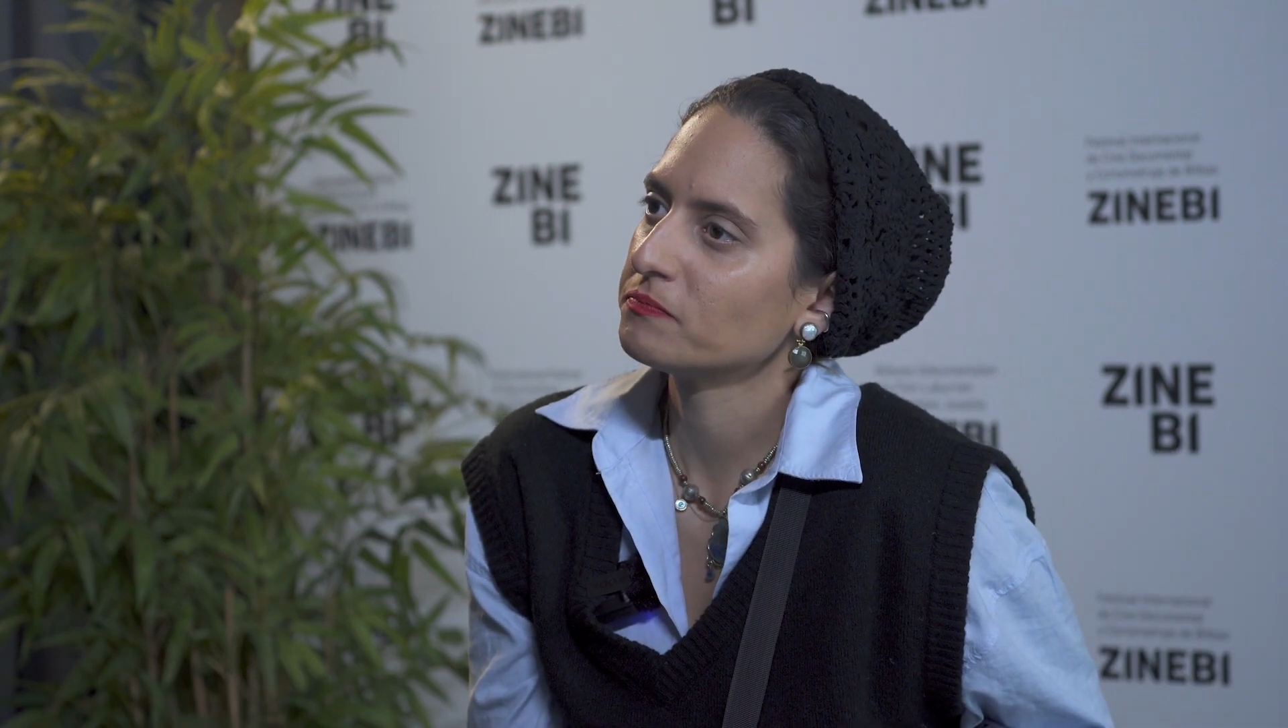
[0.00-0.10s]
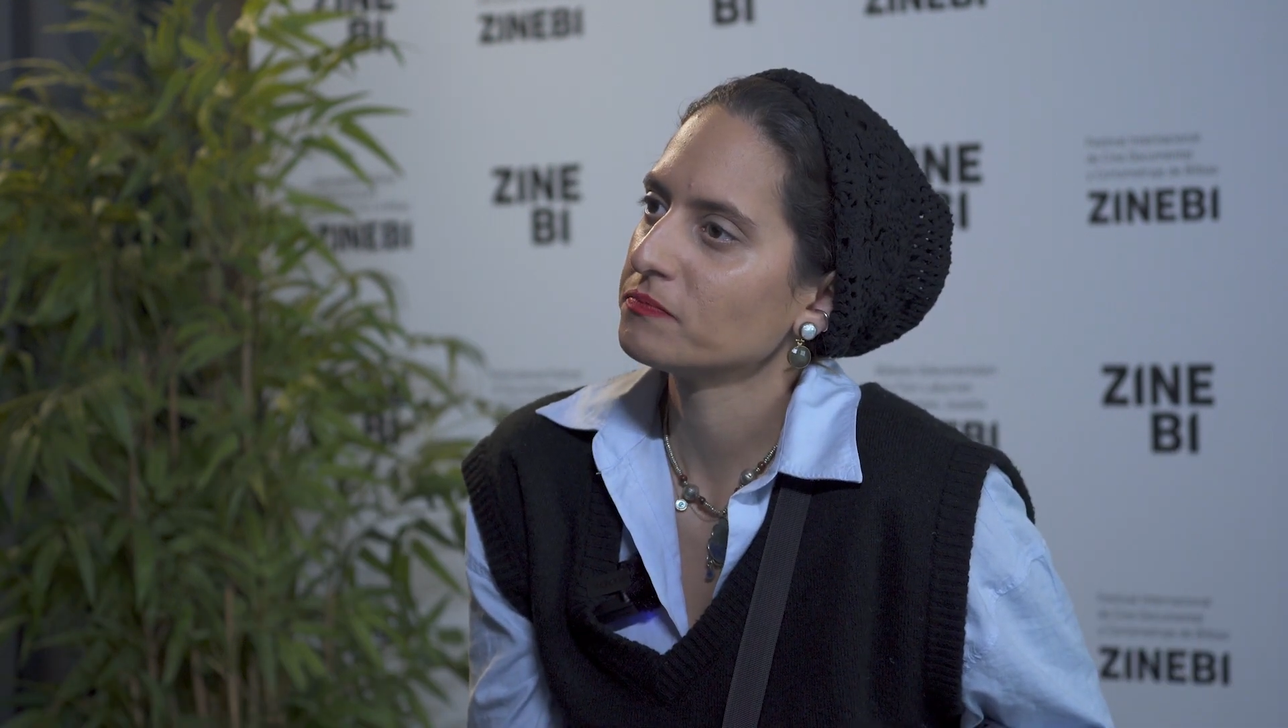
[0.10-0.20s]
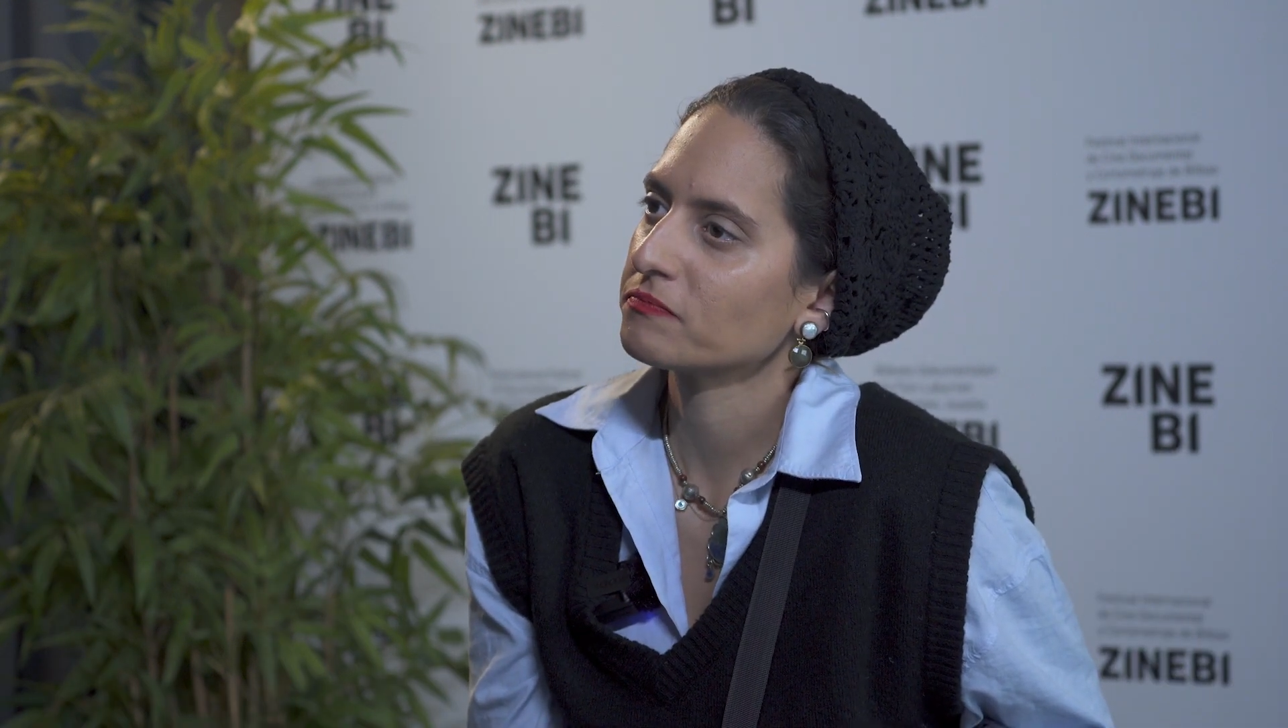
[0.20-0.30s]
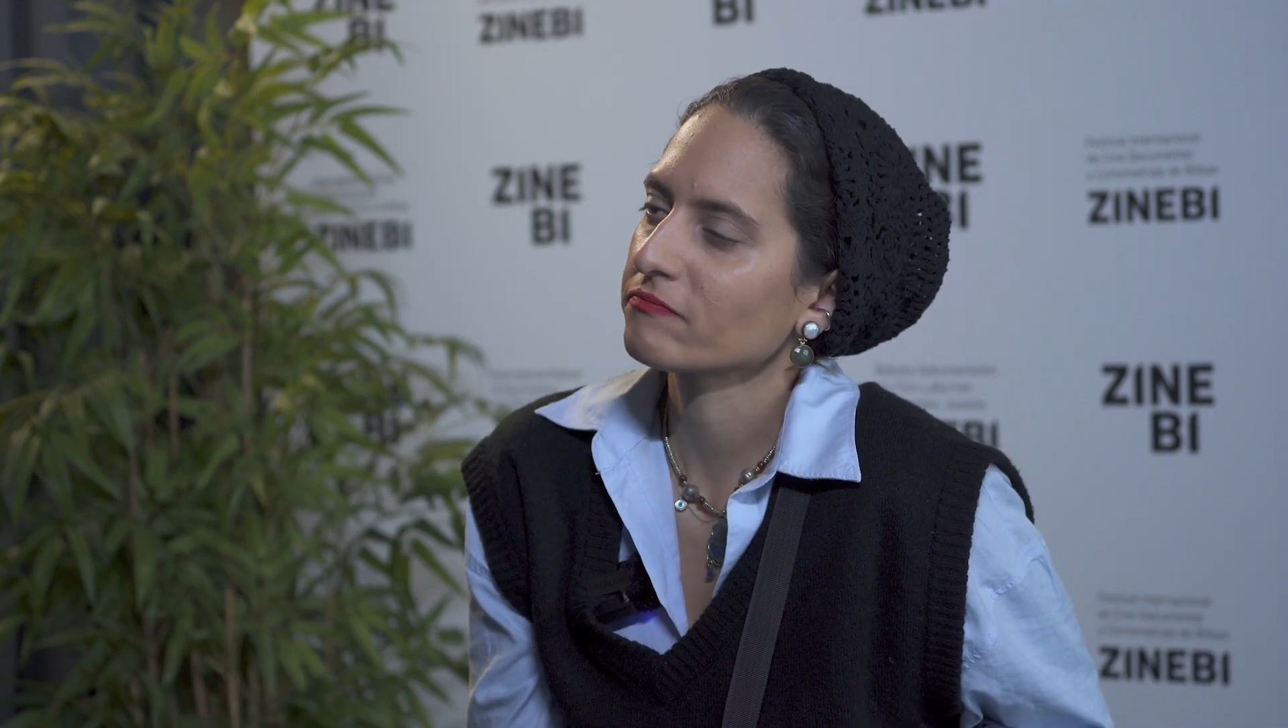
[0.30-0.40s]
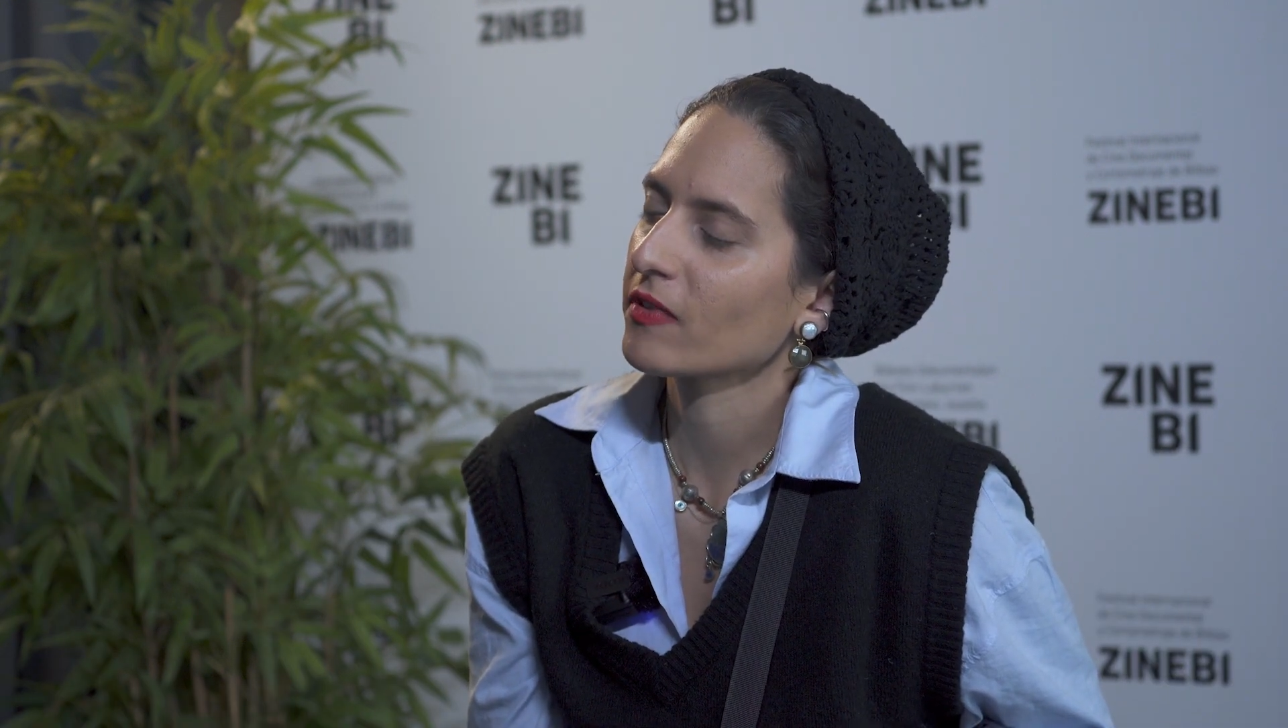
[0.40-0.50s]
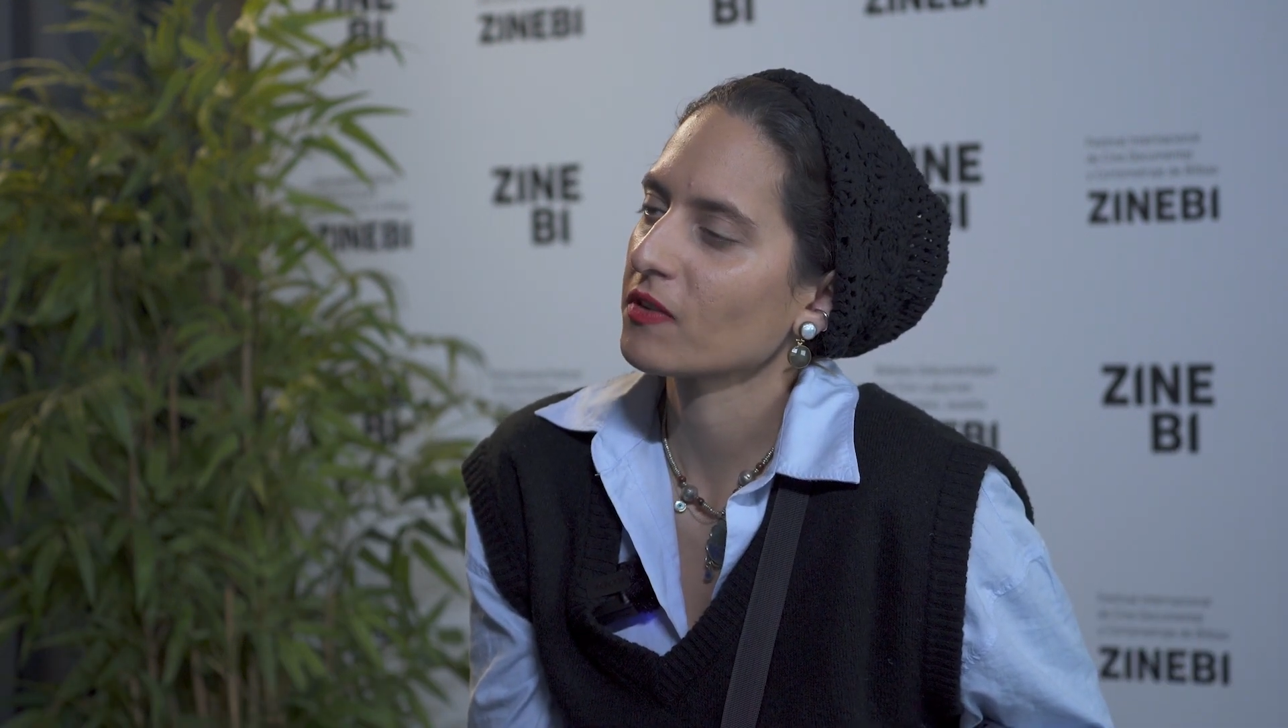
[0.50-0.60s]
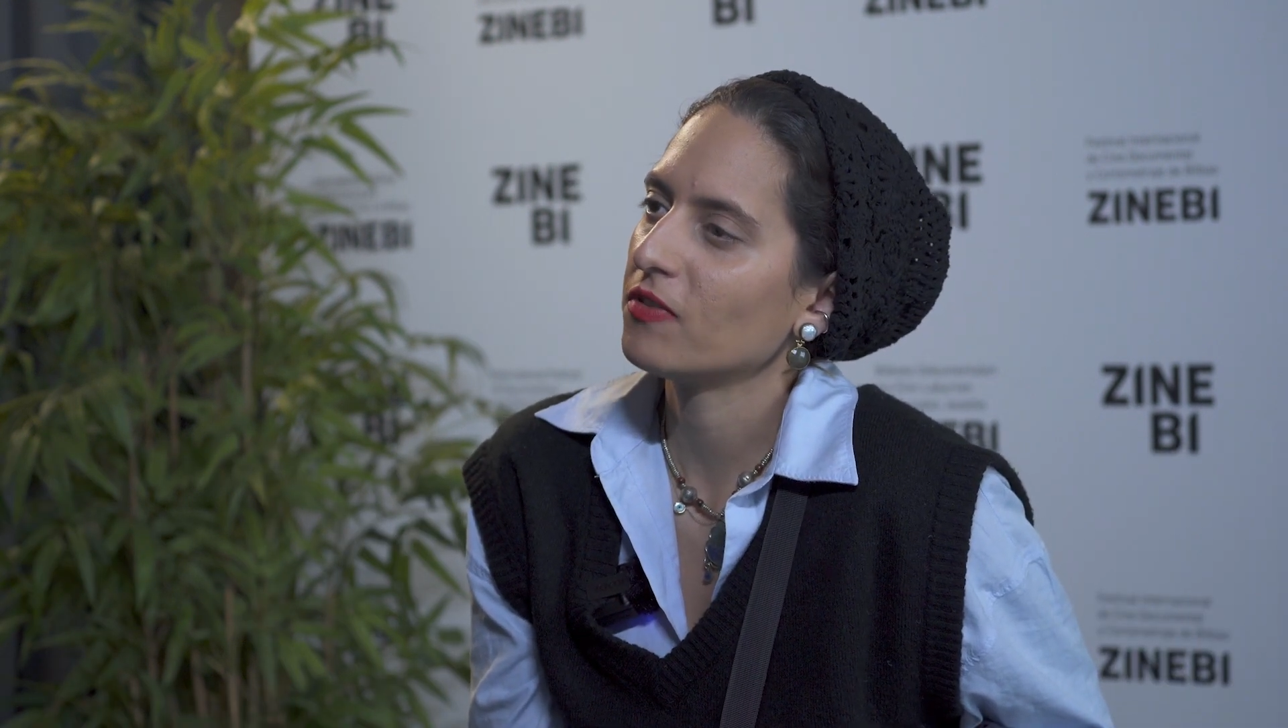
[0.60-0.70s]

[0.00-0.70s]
mm,